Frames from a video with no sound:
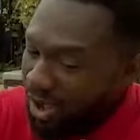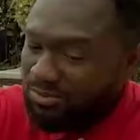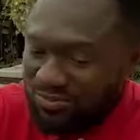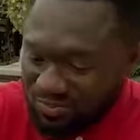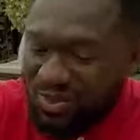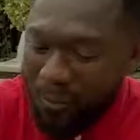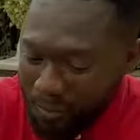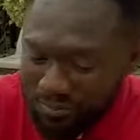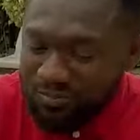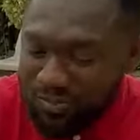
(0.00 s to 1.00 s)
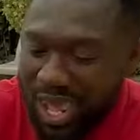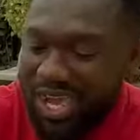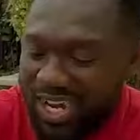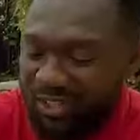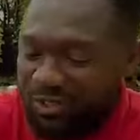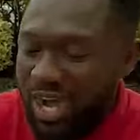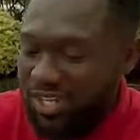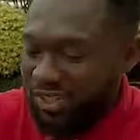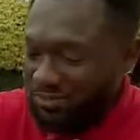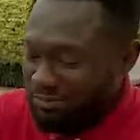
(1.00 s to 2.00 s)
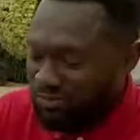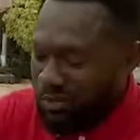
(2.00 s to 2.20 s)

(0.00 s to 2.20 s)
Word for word: I gotta well, try you wanna this. try it with